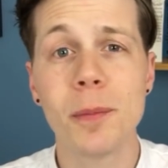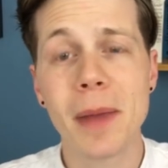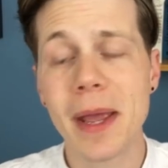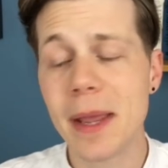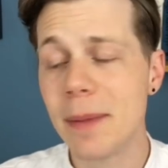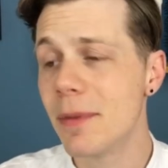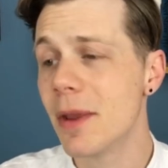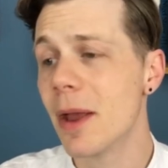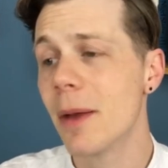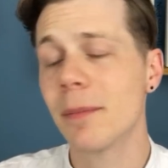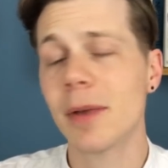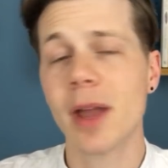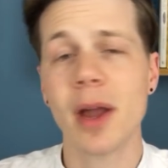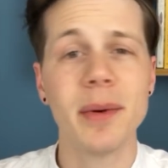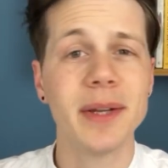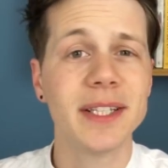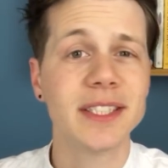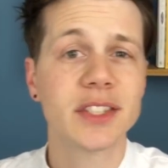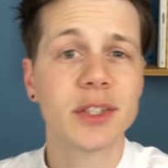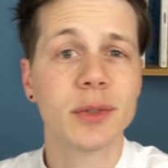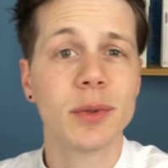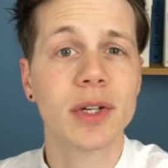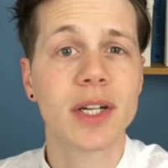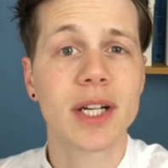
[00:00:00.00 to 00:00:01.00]
Maybe I'm
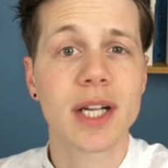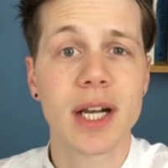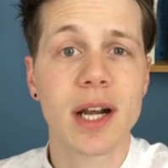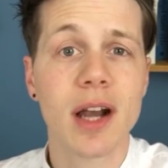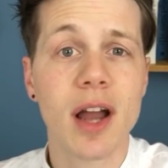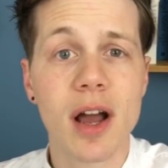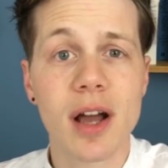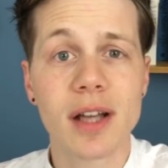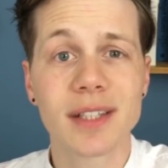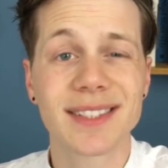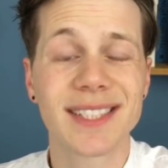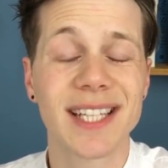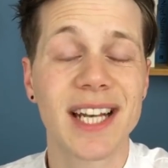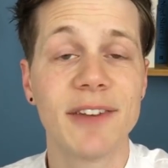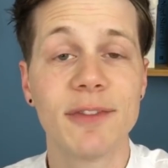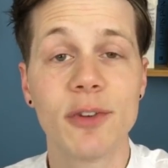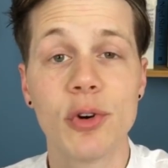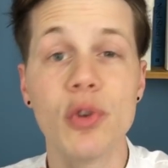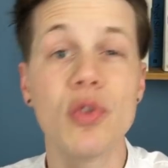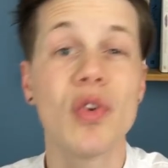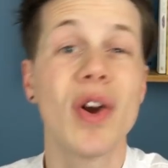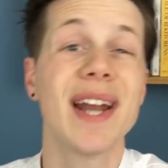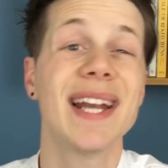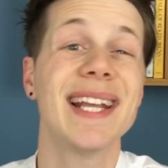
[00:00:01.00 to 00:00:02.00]
going to a class and I've
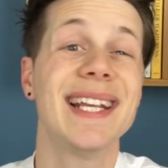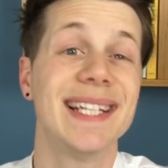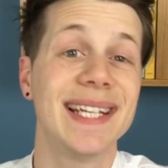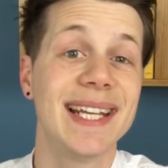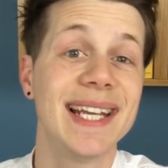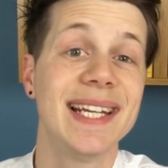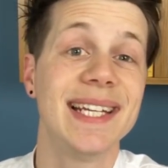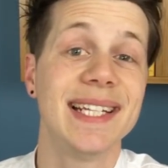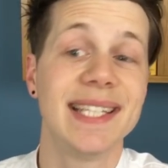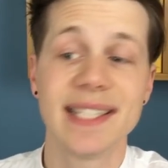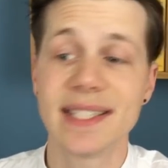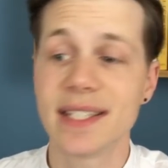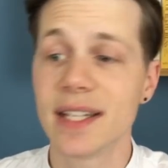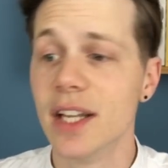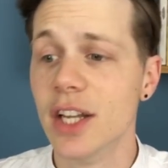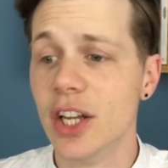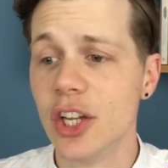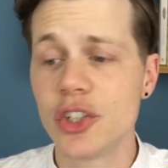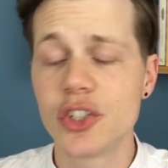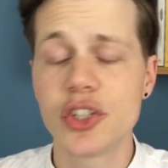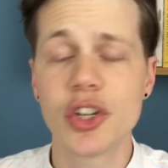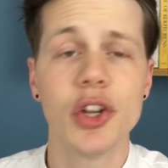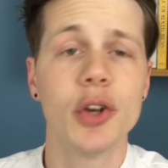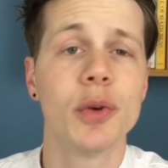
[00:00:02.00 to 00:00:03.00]
already kneaded
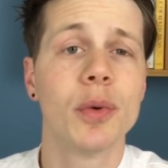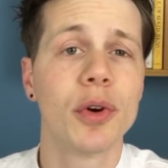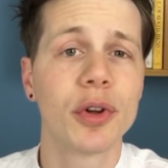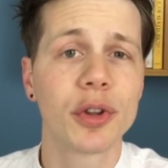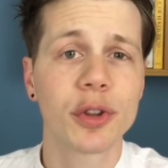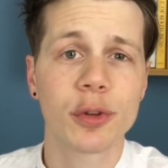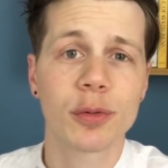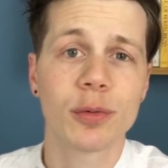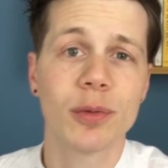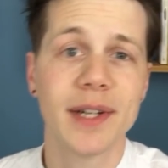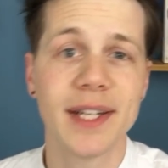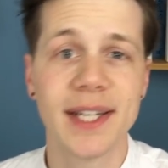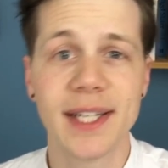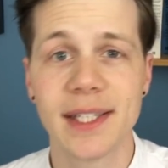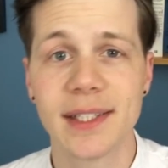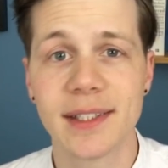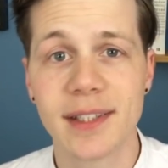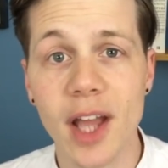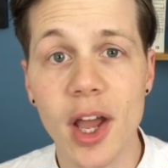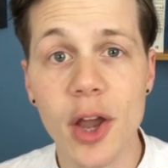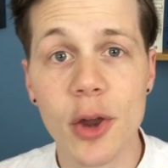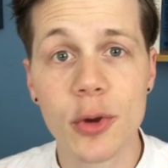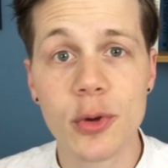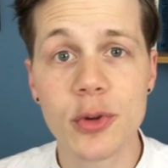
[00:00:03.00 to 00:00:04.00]
2 or 3
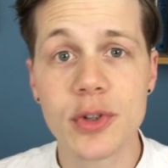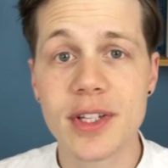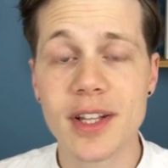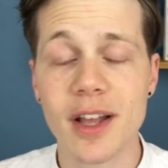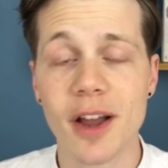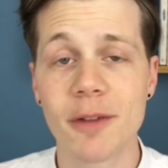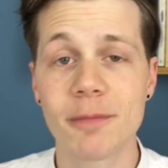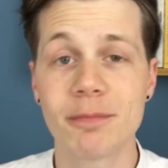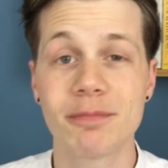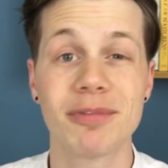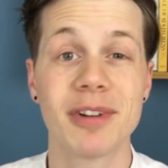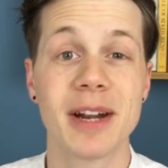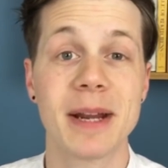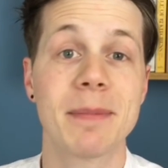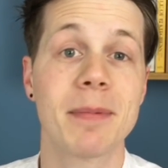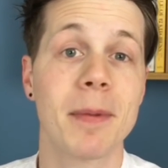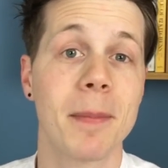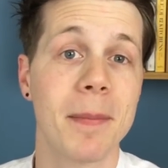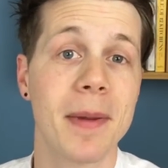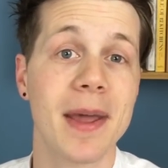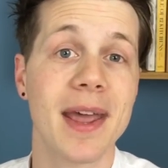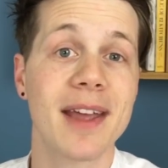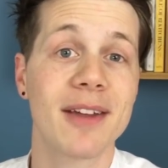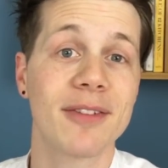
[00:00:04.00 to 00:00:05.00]
doughs that I've
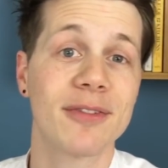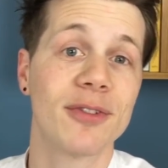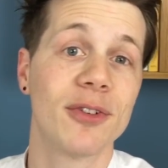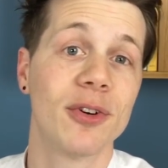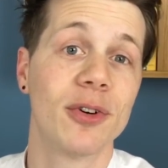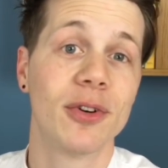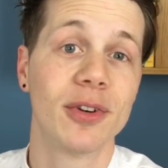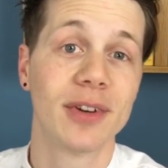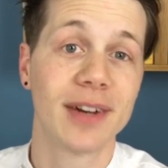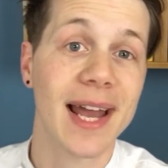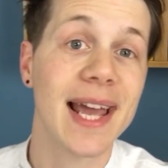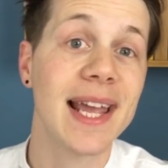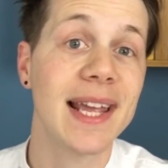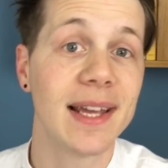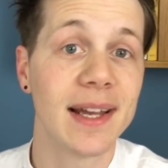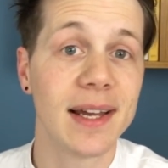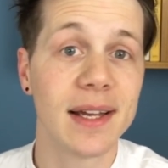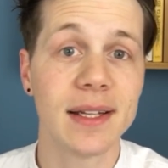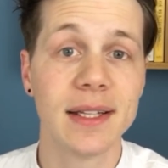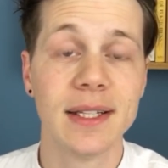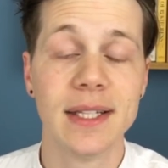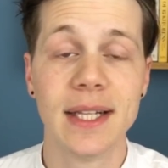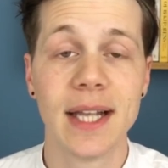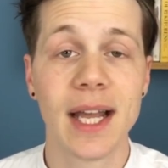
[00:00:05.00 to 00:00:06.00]
pre-prepared for
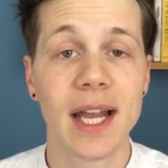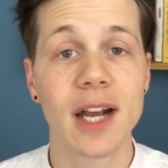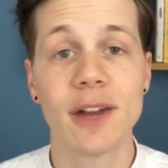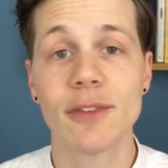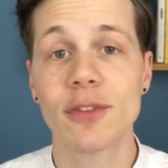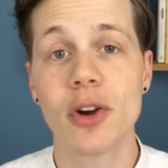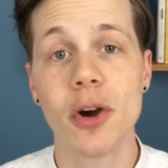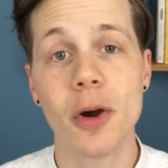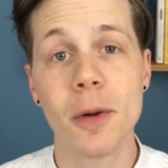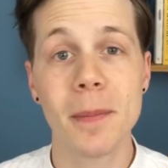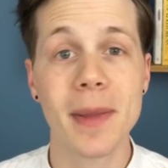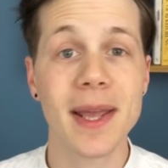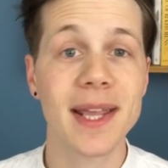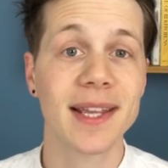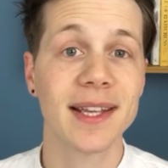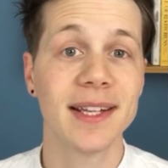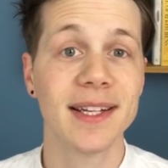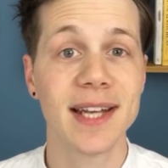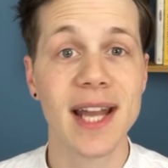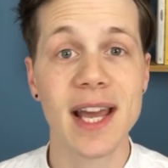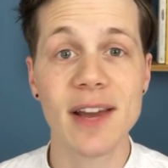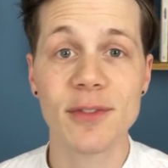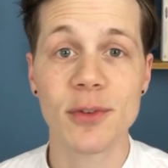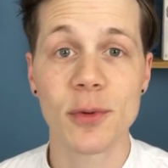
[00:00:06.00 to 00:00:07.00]
later, and I've got to make
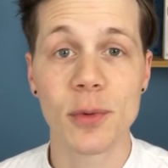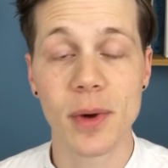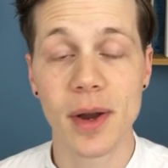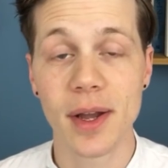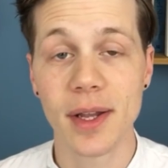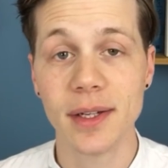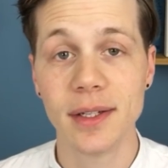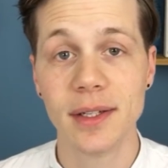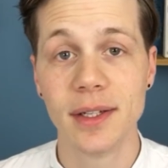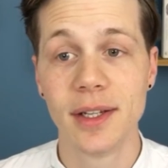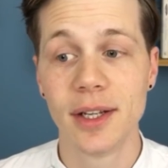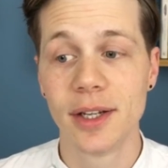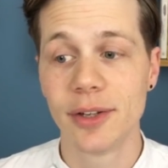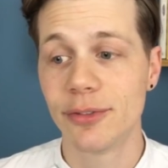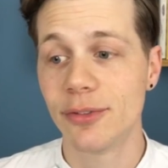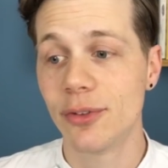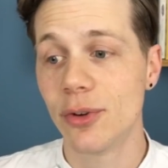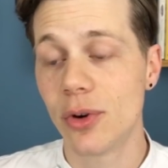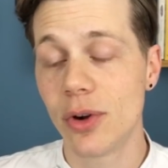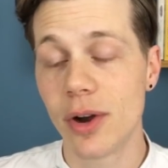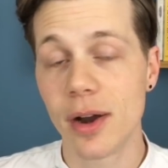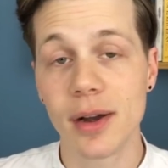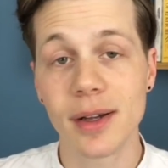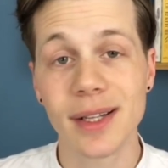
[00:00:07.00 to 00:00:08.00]
another one
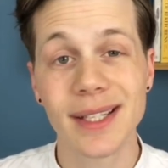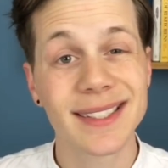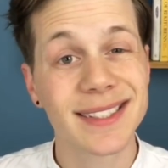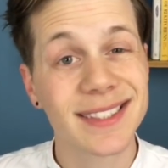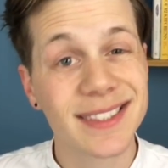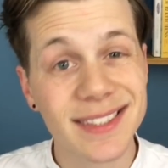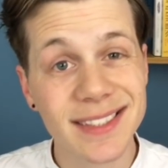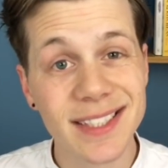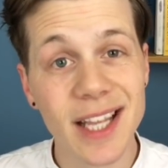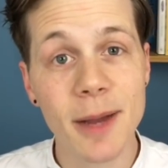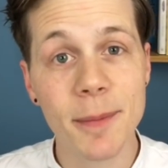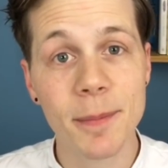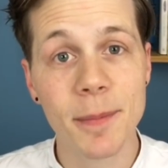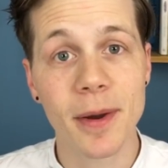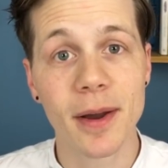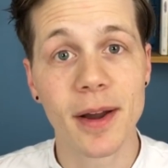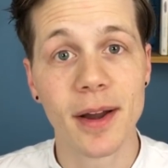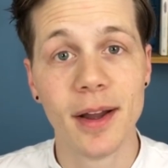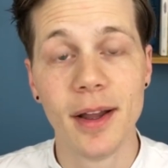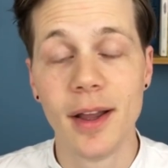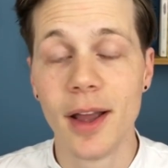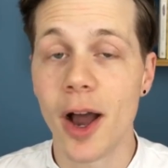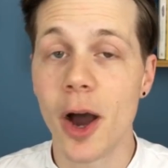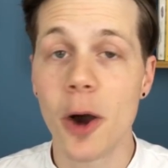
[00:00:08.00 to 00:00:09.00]
for our supper.